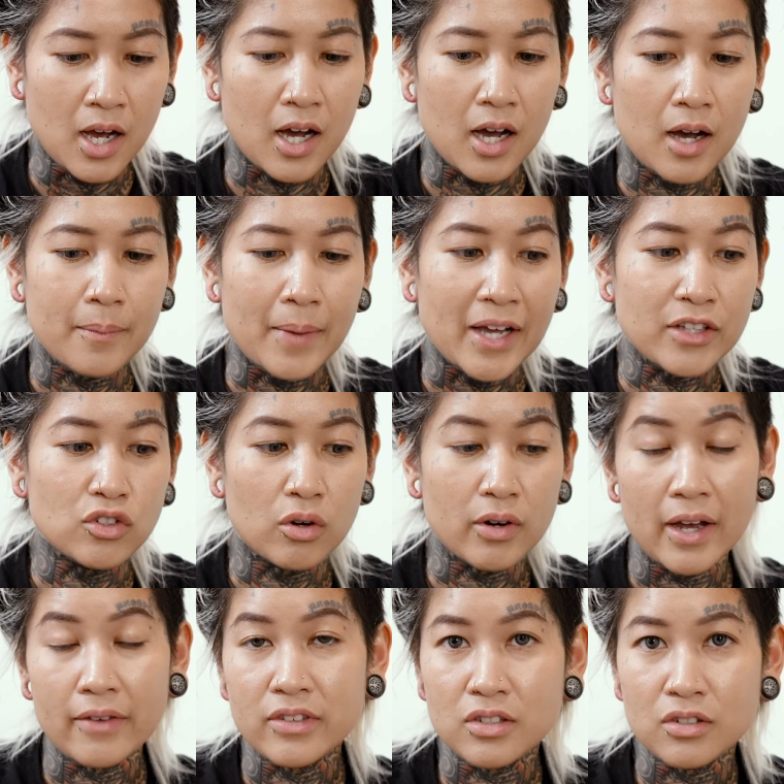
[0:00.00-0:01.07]
I
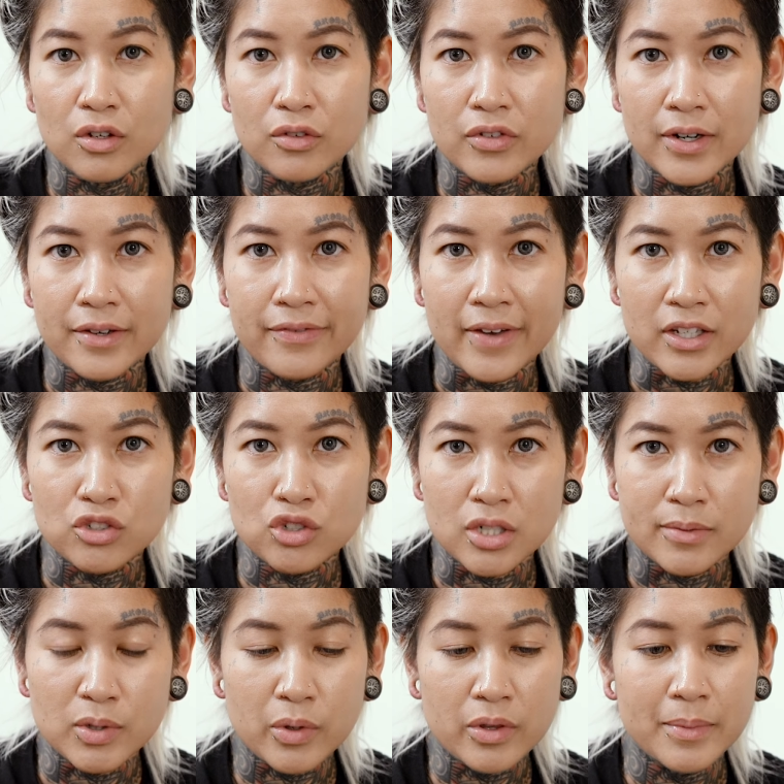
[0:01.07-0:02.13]
don't have the Silver FX
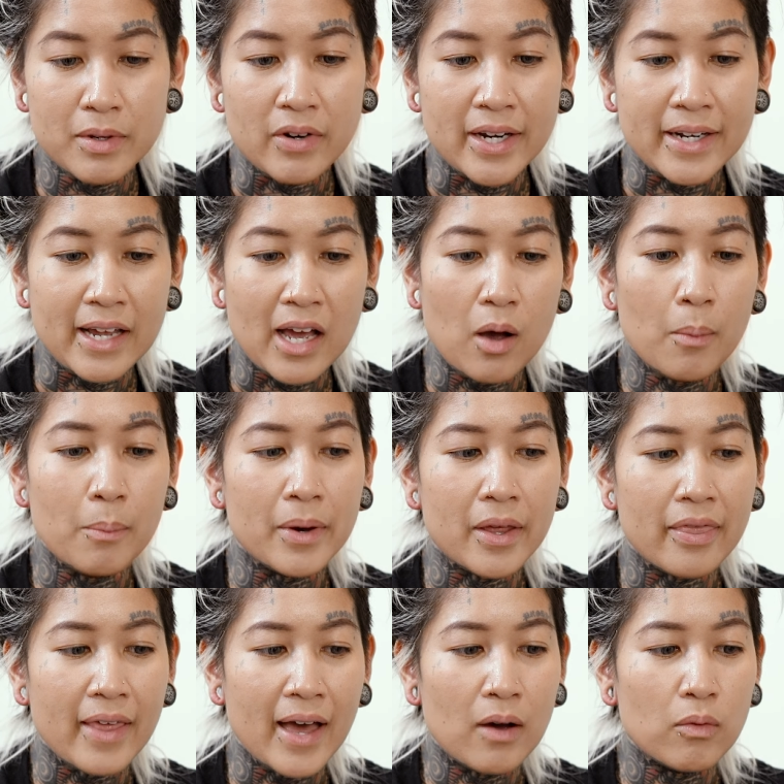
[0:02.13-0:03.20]
trimmer with me right now,
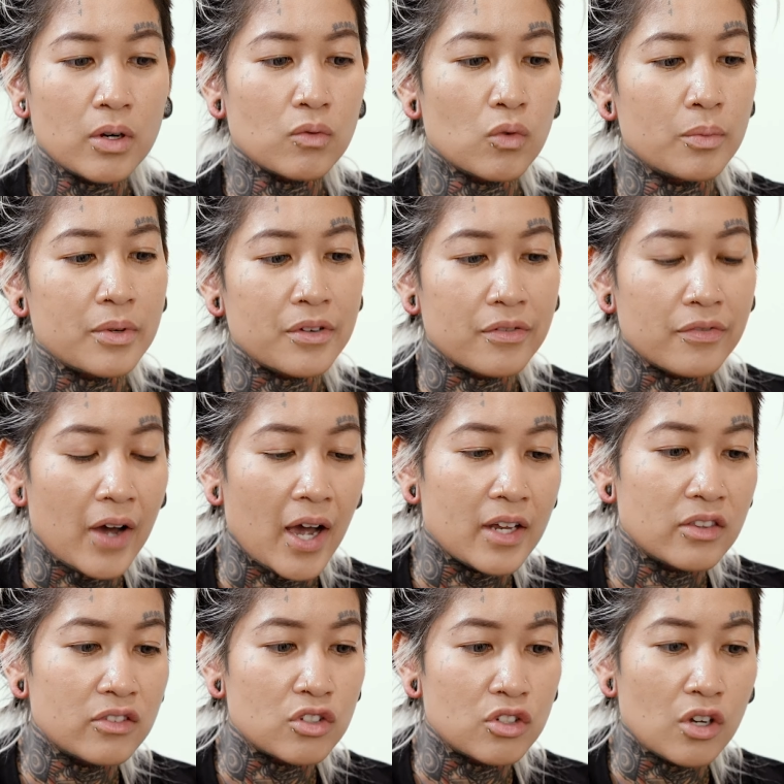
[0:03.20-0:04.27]
but that one will be
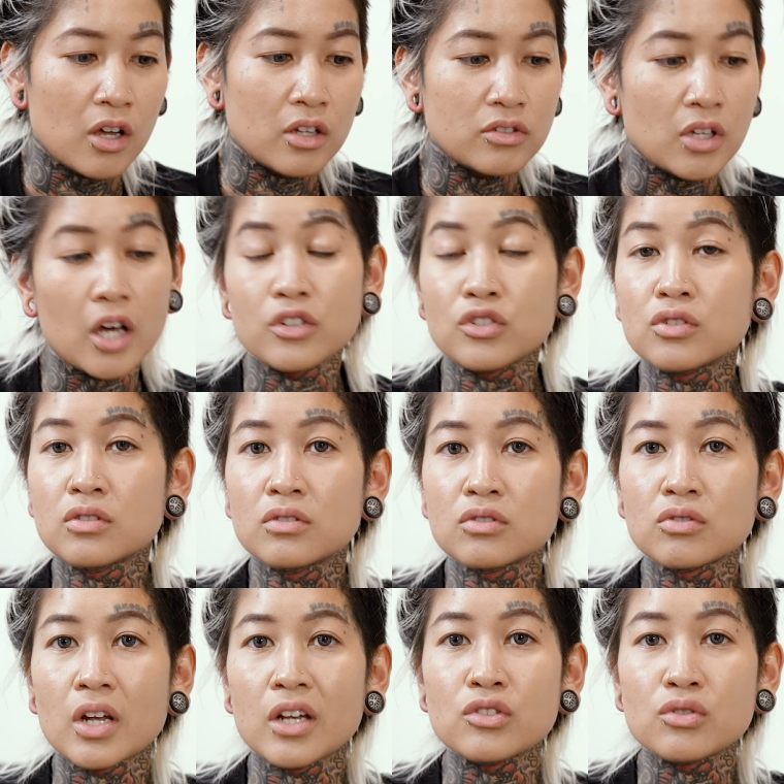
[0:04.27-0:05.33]
fine to
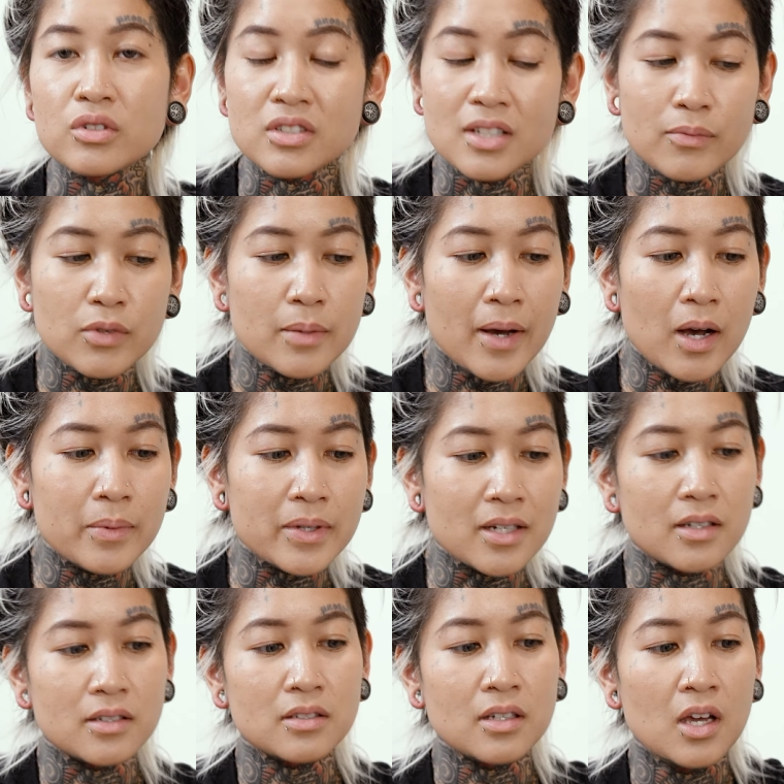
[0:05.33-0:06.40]
not do a summary about,
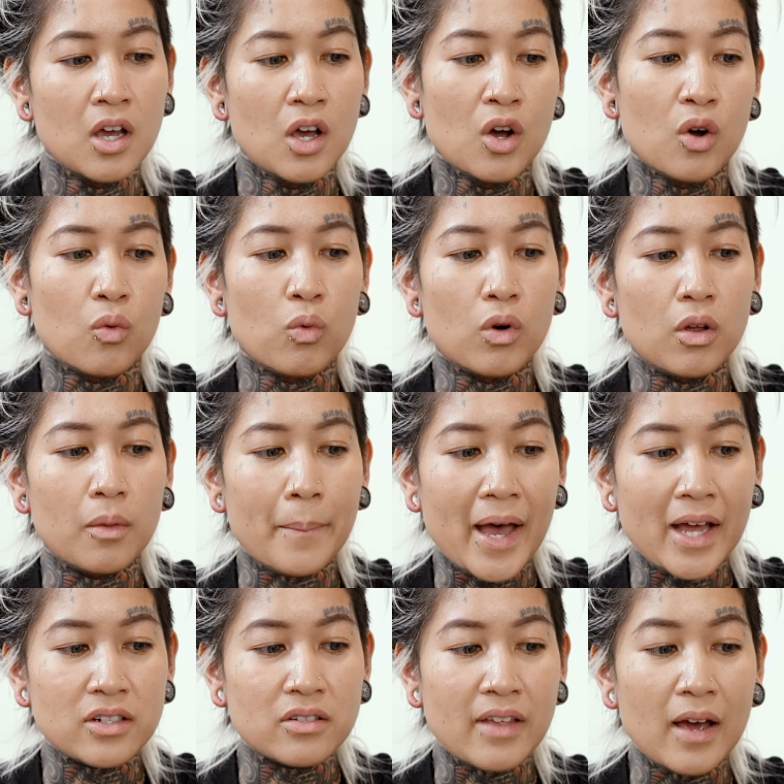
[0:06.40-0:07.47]
because we'll
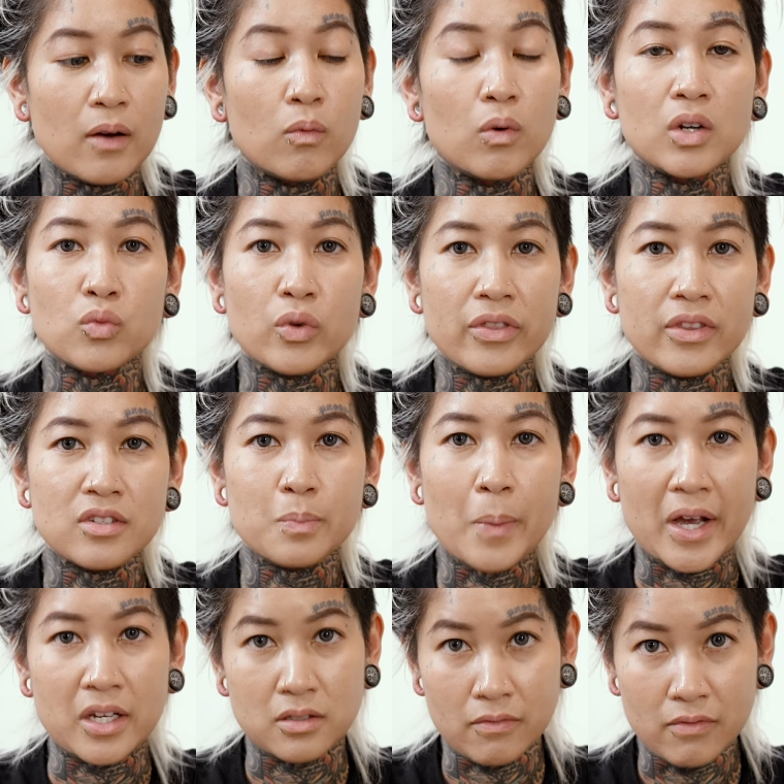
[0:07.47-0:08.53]
match that one with the
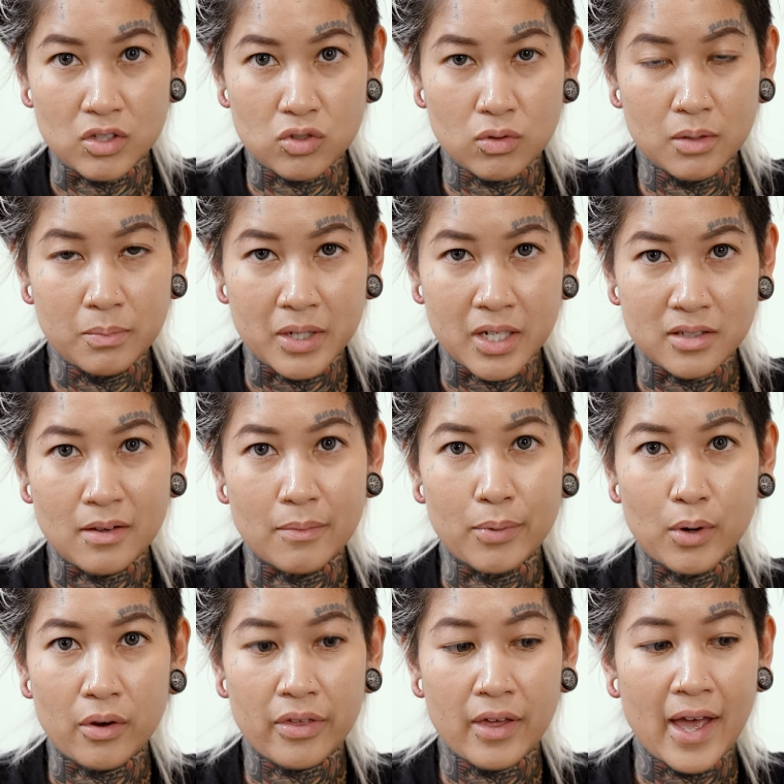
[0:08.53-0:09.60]
specs of this one because they
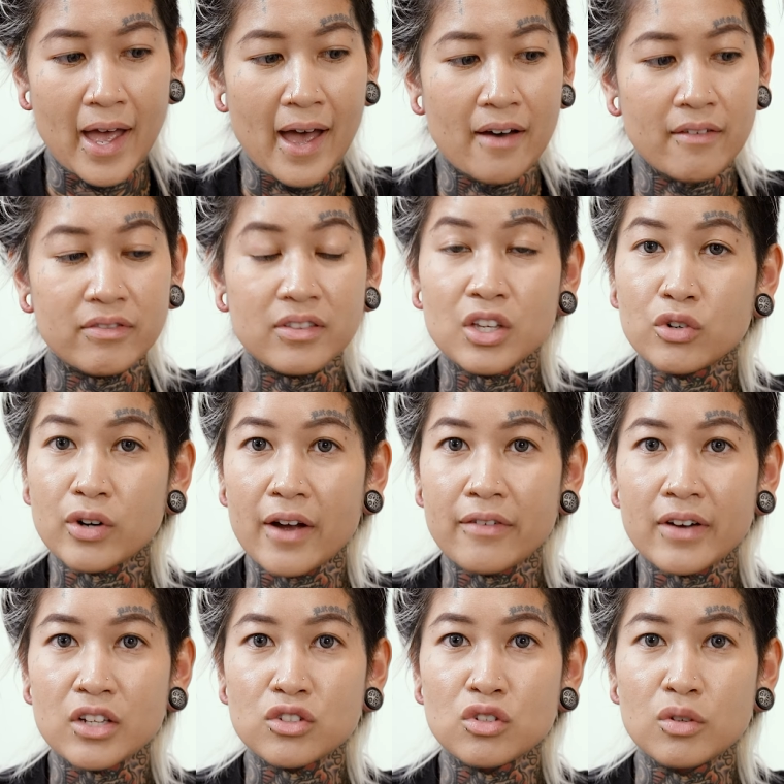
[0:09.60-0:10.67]
both have the
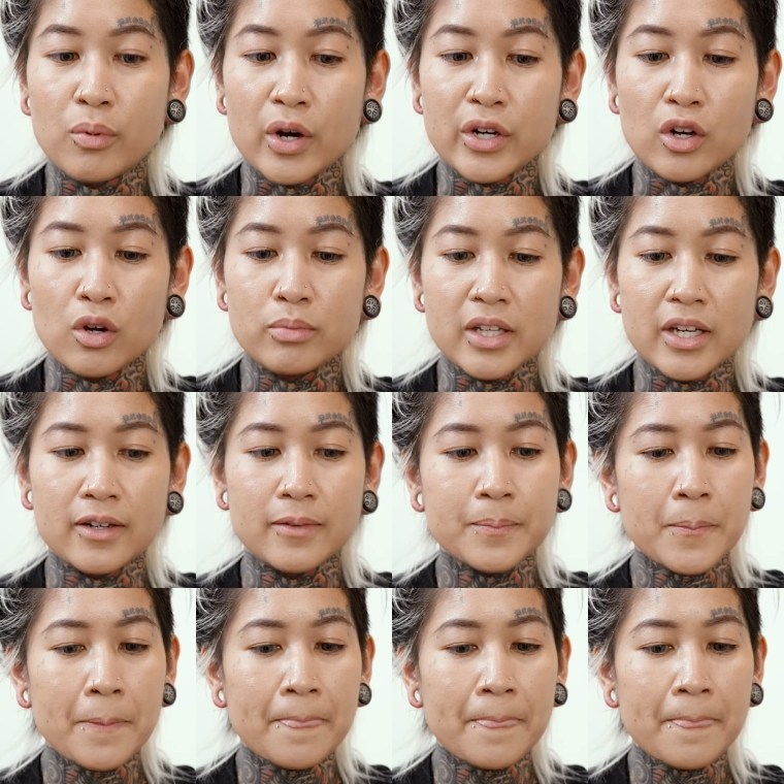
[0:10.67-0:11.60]
Graphite 2.0 blade.